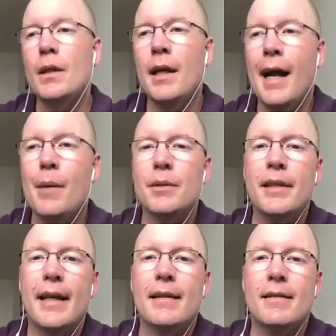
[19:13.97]
I will
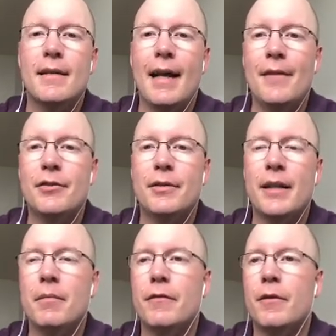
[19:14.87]
take this live
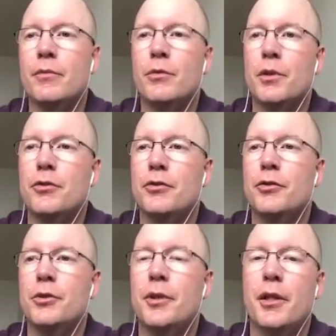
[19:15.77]
stream from Switcher
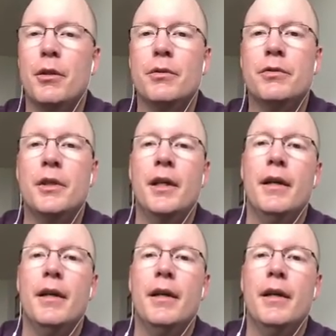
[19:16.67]
Studios